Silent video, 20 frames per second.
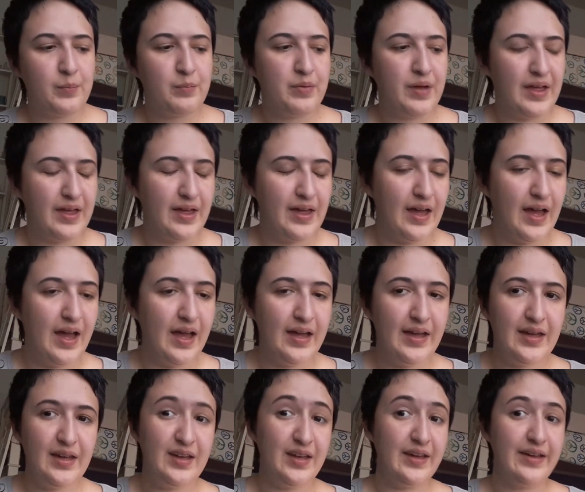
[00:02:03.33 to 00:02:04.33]
But
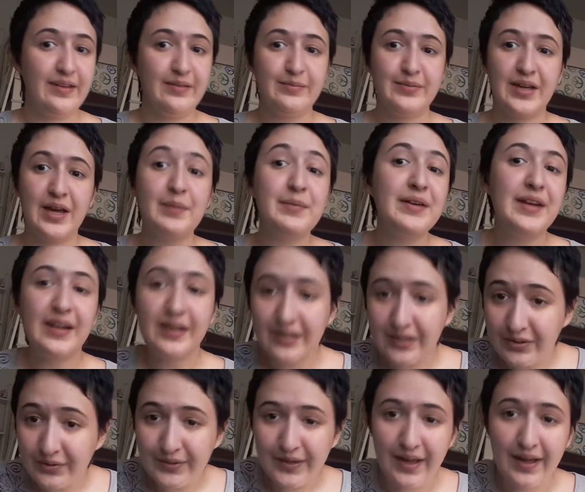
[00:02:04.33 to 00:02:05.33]
I am coming at
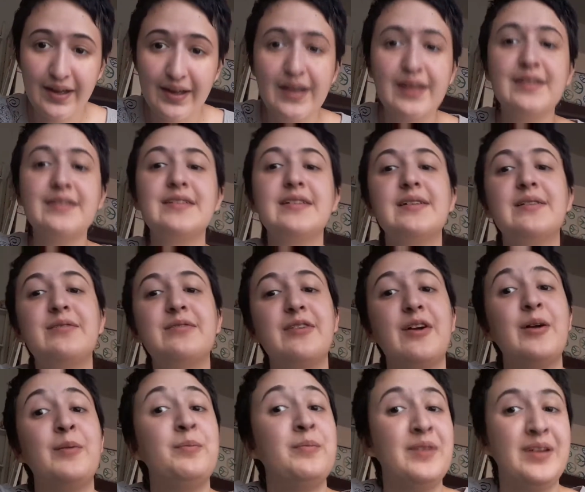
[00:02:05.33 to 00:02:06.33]
you guys
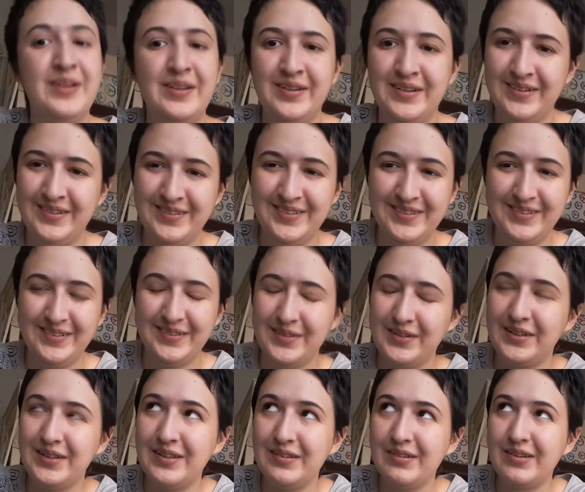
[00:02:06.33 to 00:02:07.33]
from,
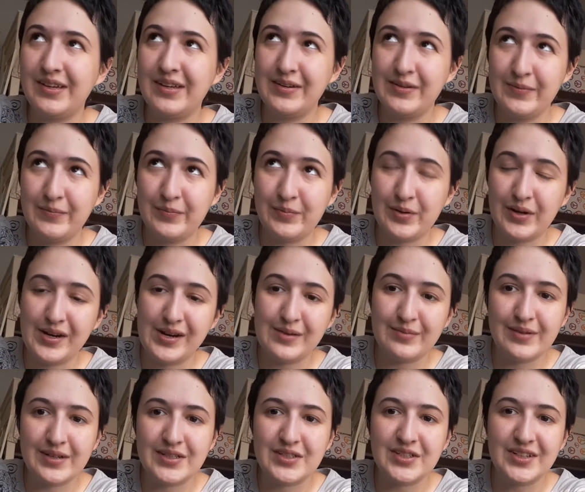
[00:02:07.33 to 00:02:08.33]
you can pretty
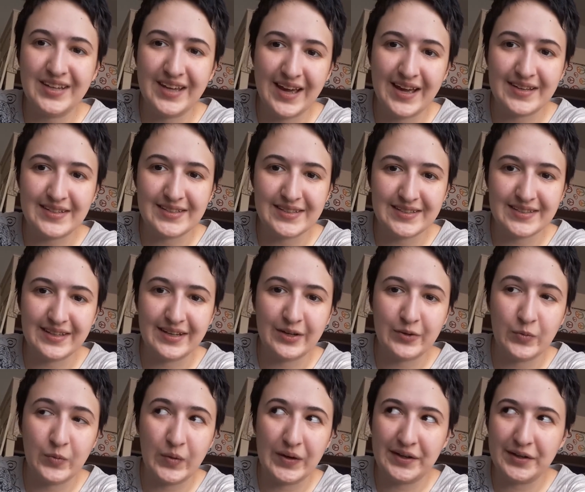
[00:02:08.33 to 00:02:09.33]
much guess like
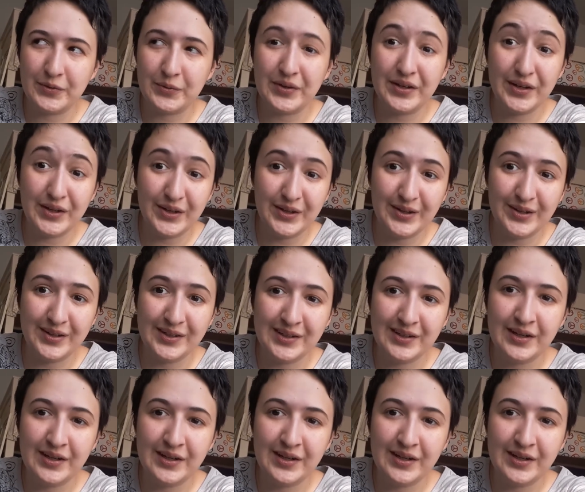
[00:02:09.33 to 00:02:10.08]
where we are.